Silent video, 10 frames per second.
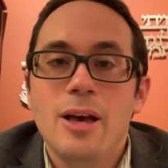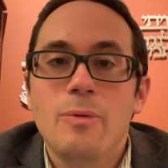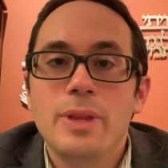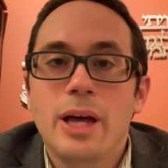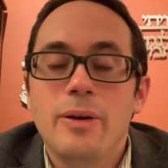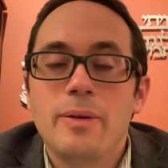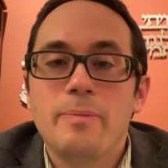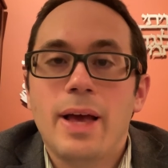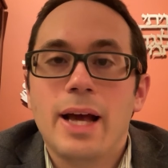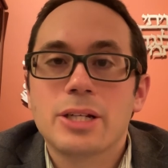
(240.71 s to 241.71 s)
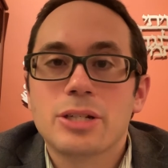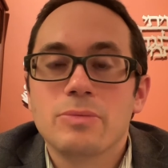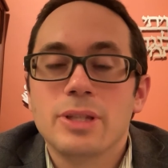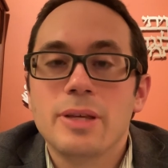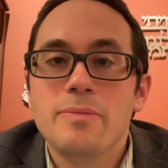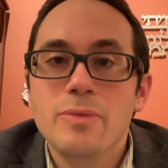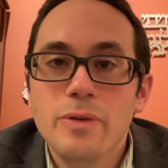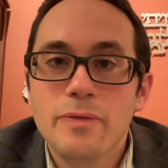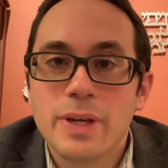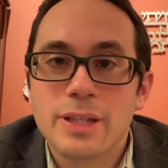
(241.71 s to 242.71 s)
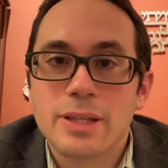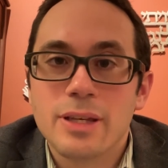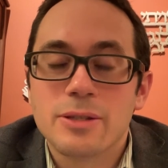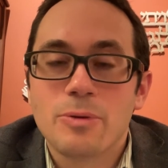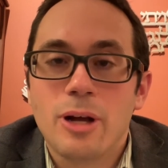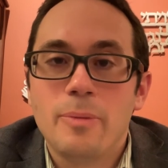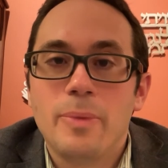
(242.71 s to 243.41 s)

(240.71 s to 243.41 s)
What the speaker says: without actually moving to Israel,